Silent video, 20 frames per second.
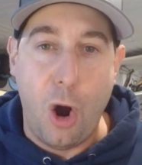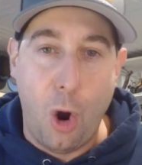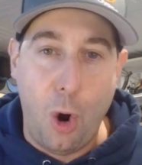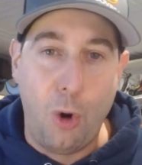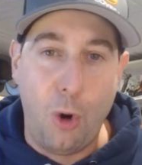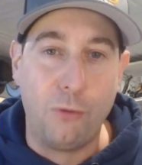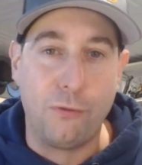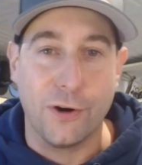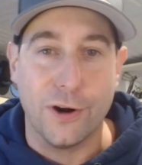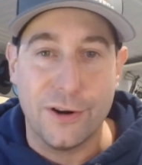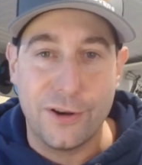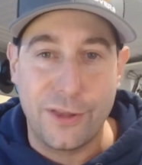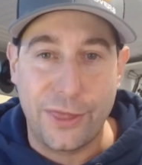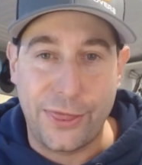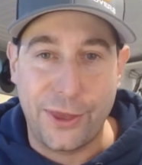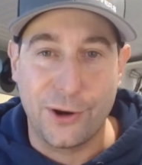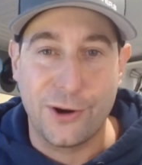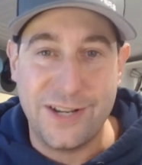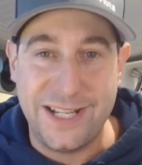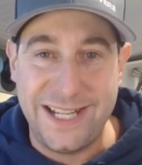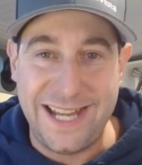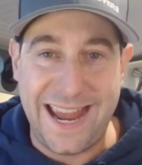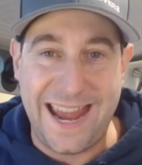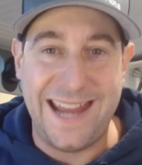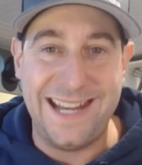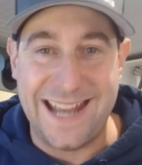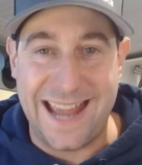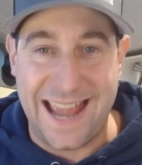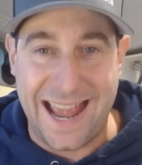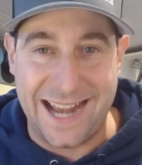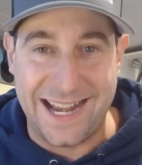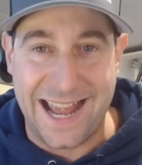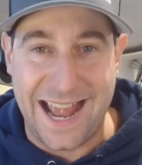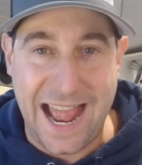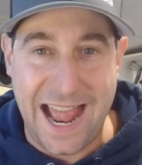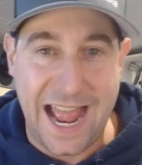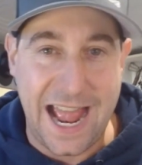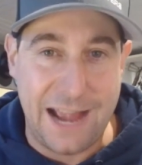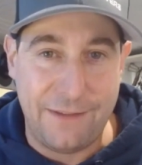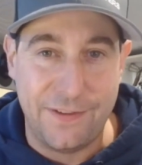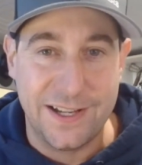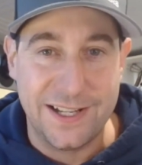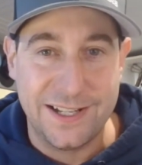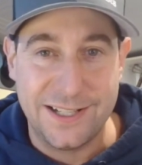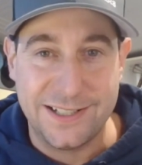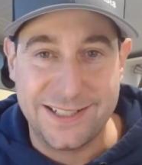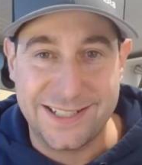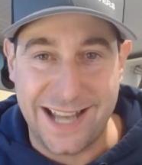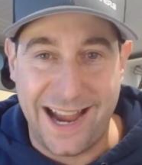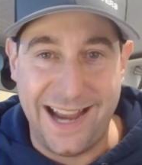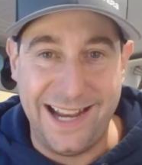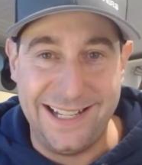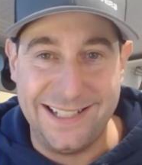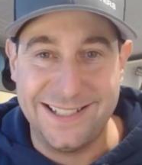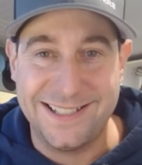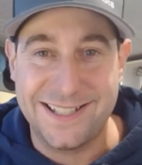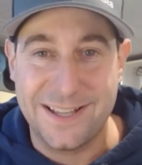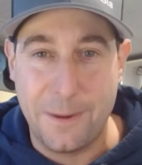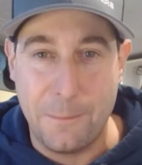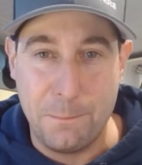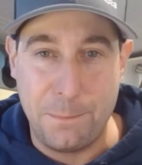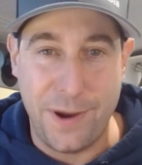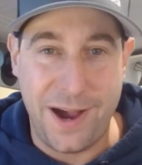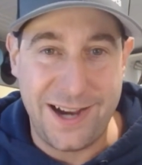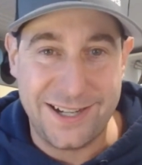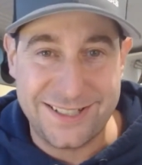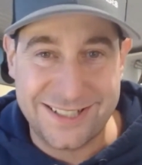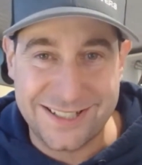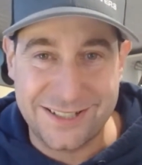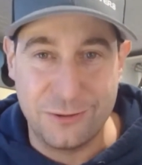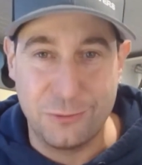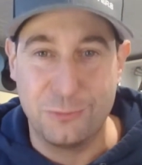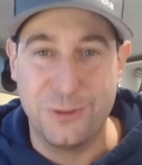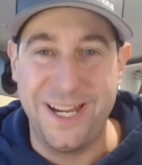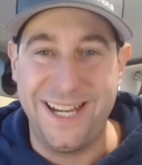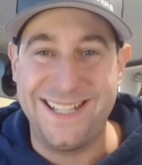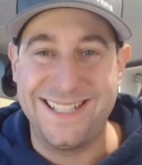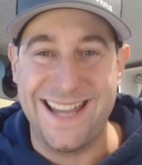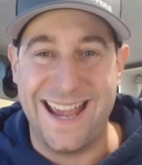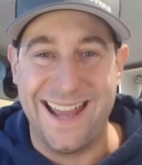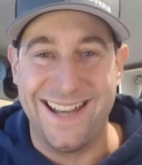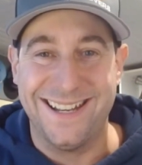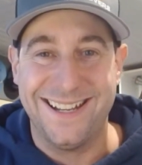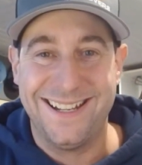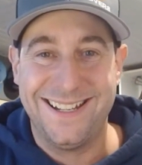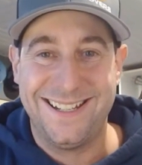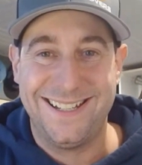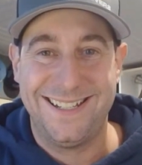over 38 and a half. Titans, Bucks, week 10.